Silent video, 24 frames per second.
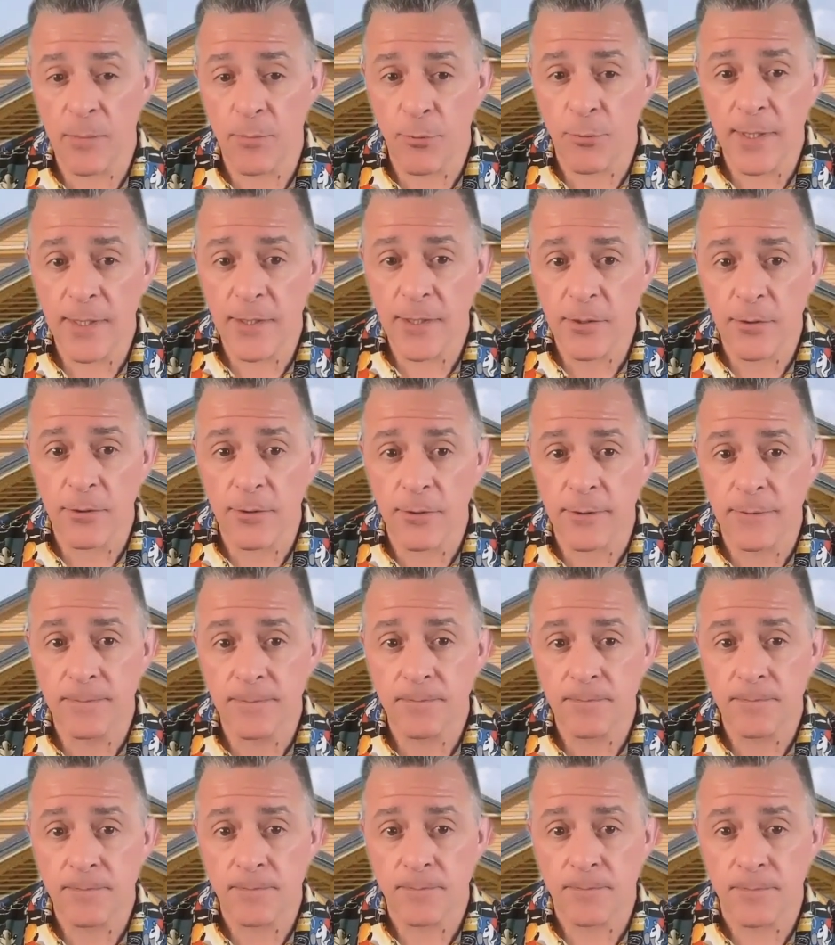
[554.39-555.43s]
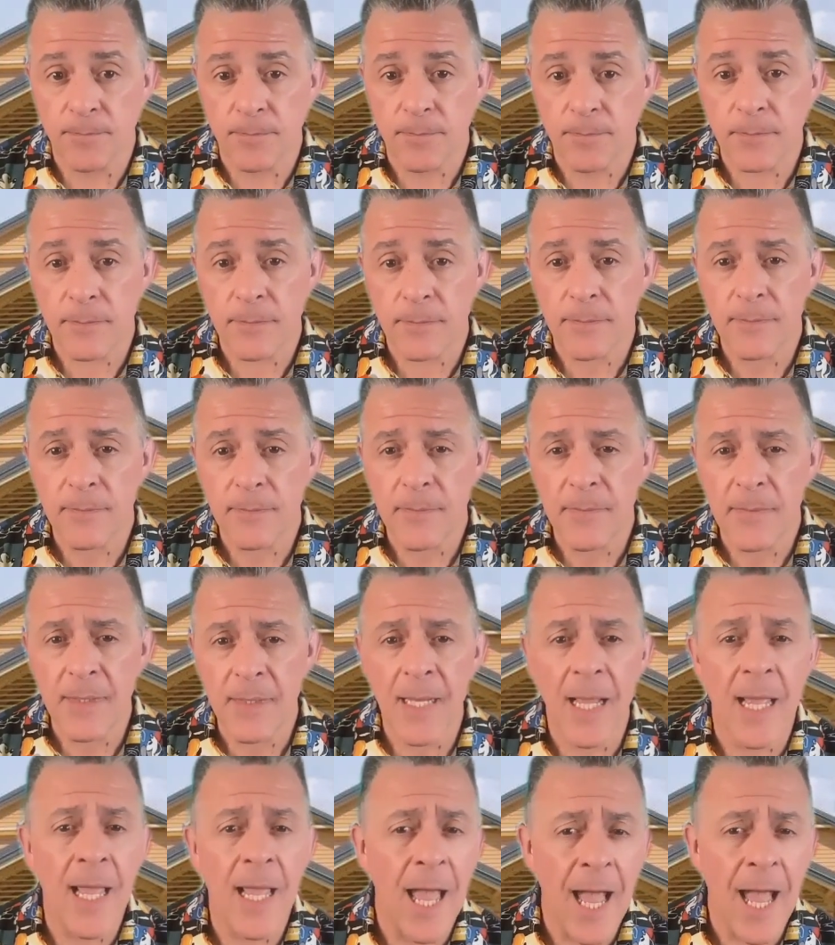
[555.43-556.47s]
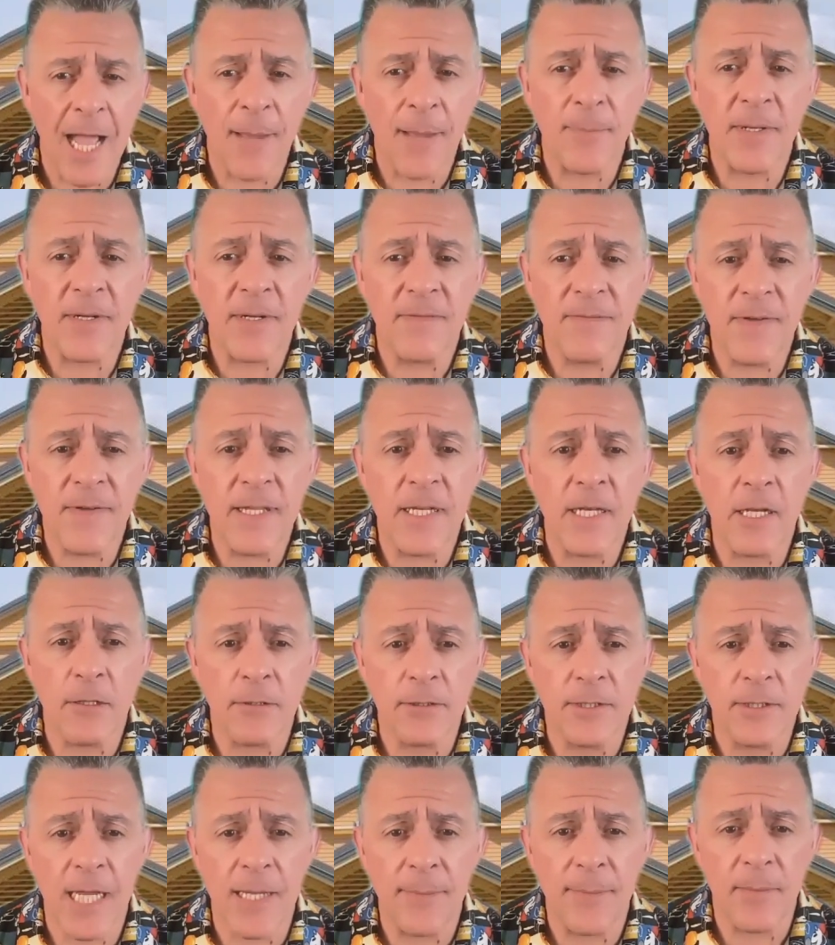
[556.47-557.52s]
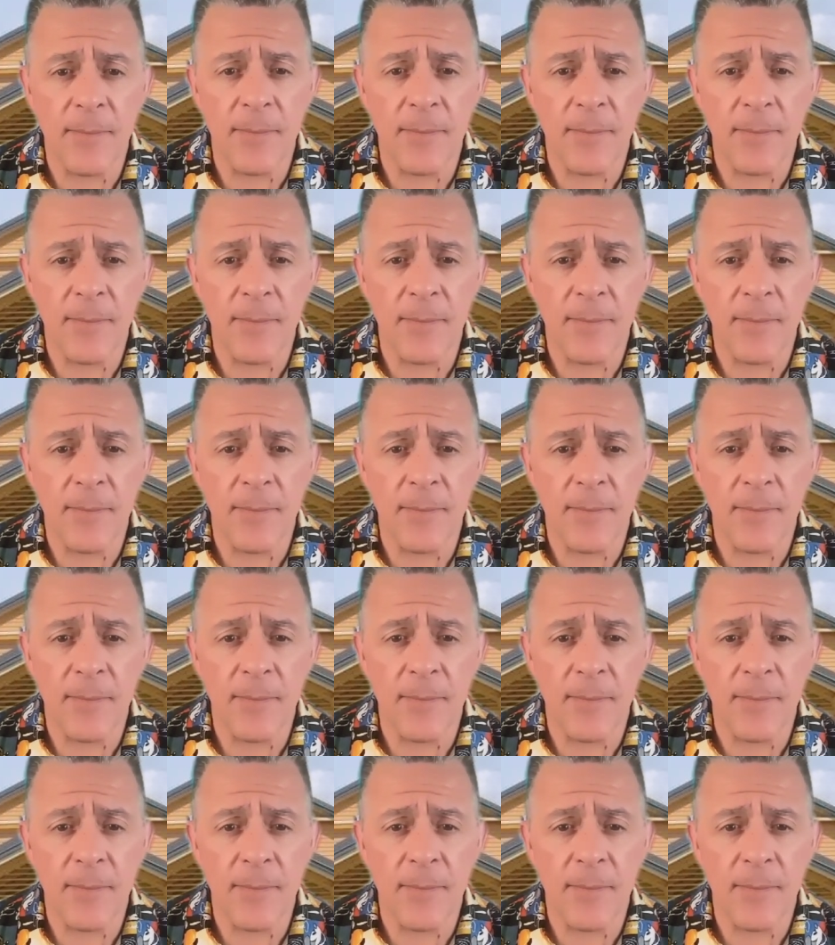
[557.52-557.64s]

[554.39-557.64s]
preschool. I've been videotaping